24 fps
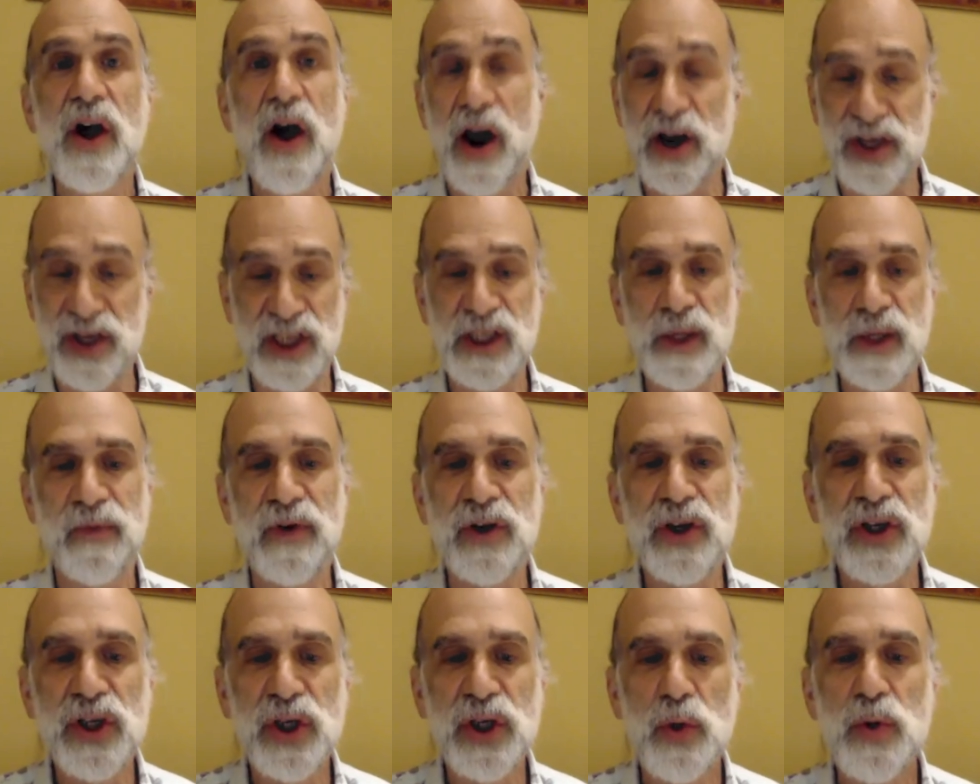our system
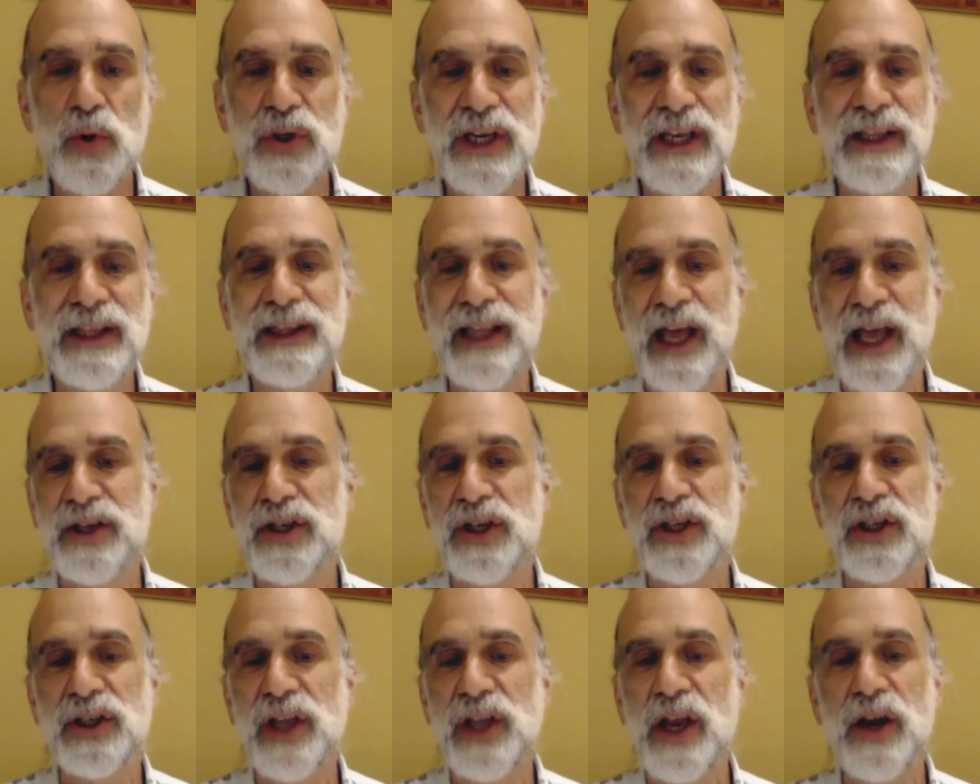for choosing
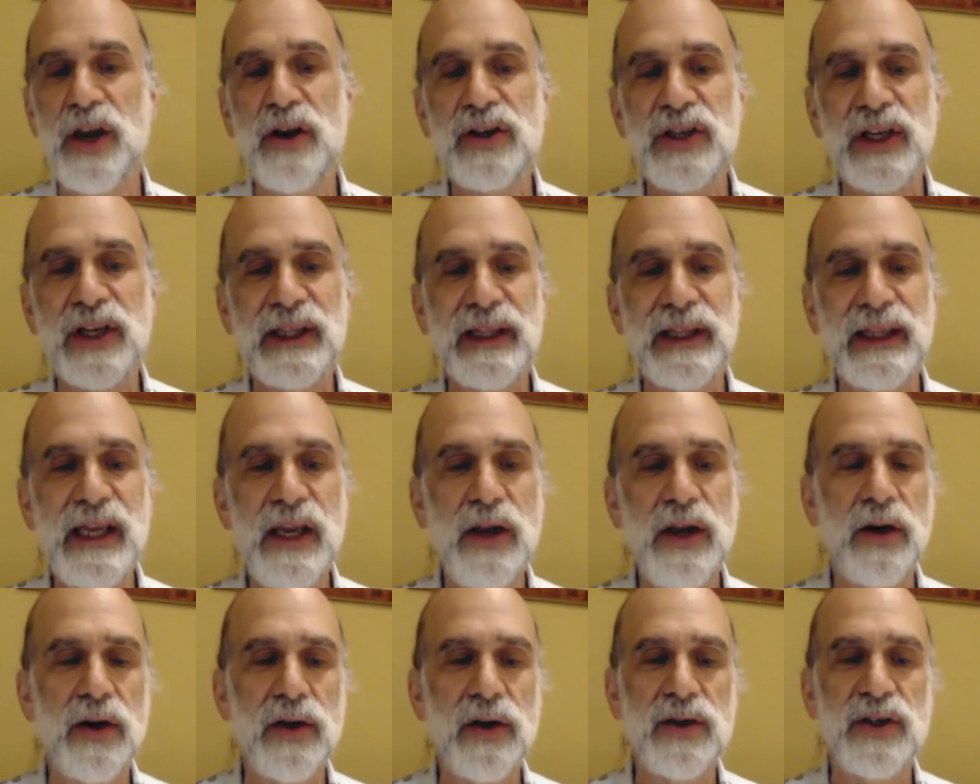legislators and
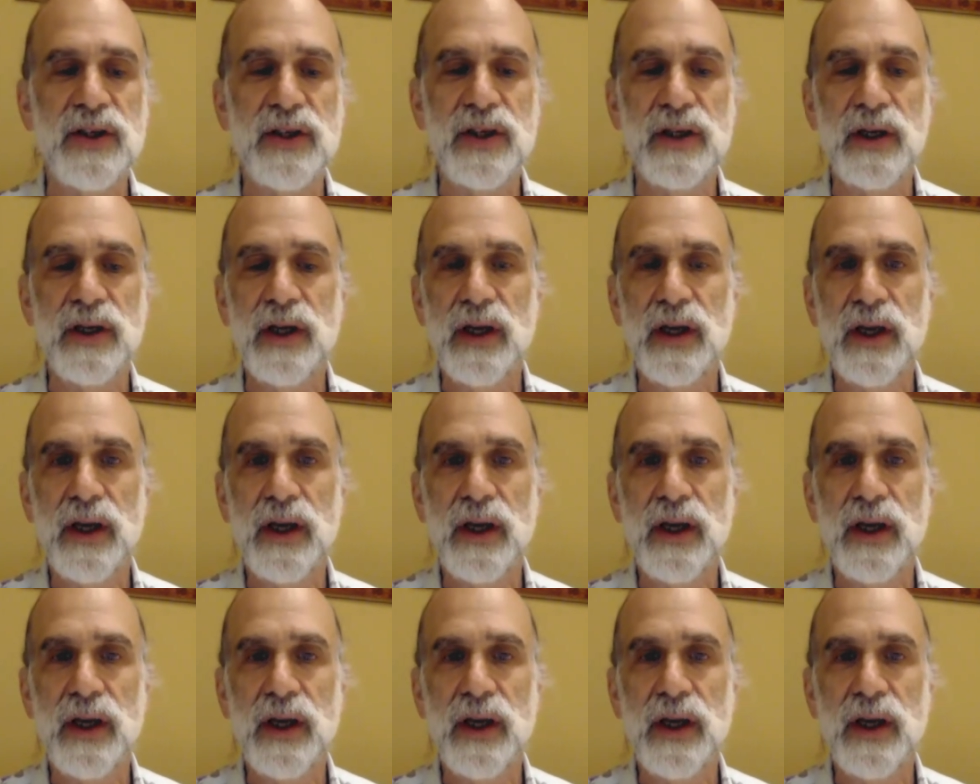leaders.